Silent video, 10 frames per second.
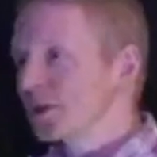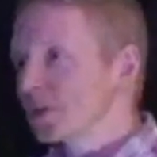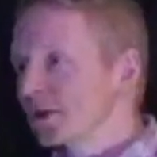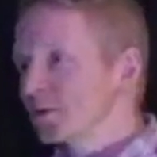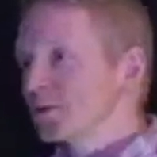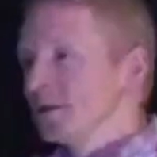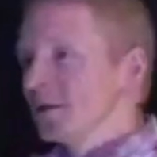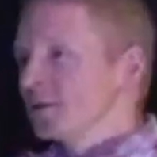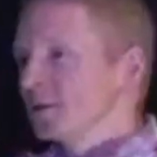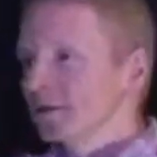Whenever
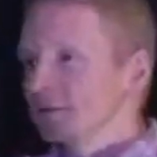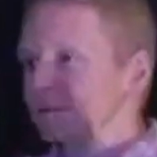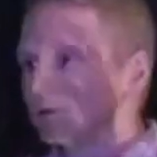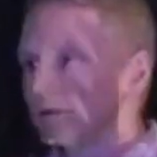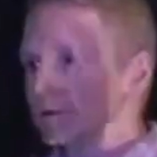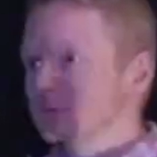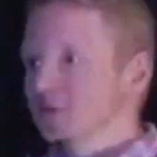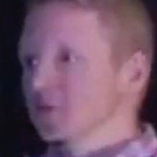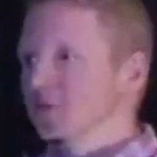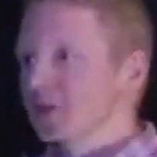we're, you know,
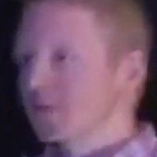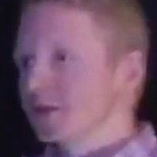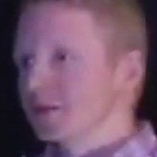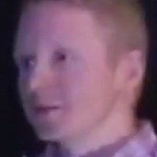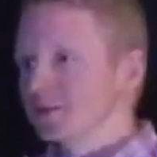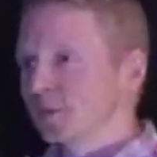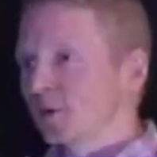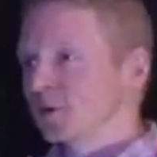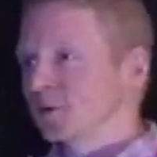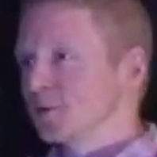circled up at a small
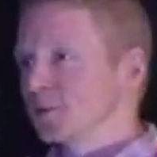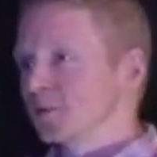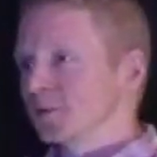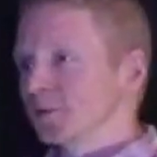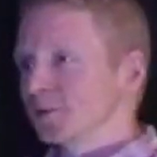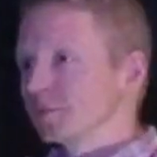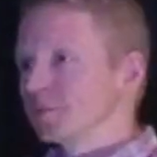group or you're